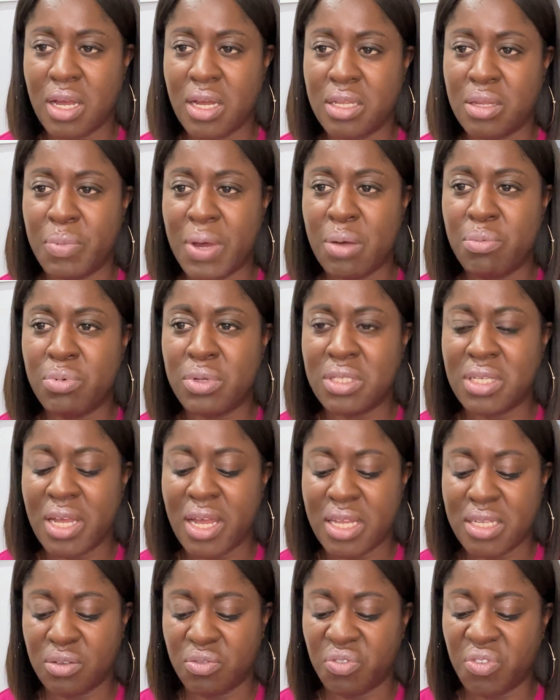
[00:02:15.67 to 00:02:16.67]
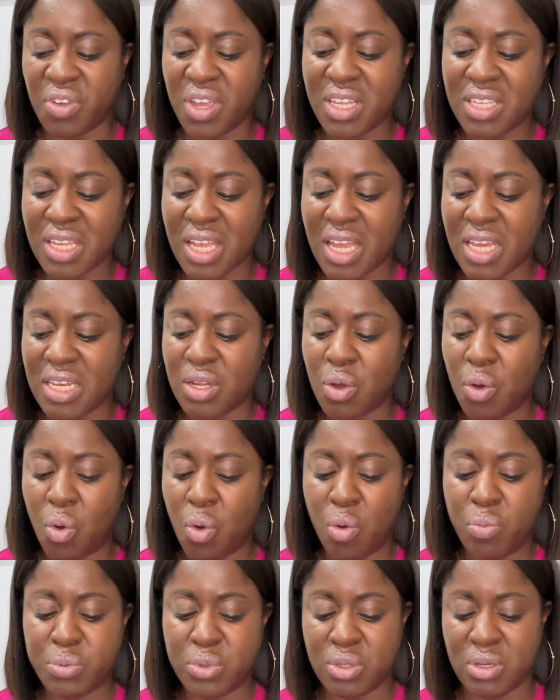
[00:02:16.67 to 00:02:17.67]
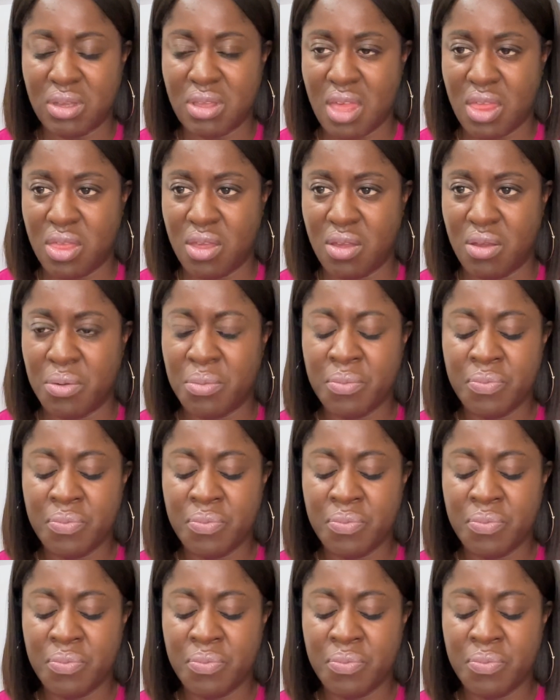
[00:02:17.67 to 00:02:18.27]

the Bible ties faith and hope together.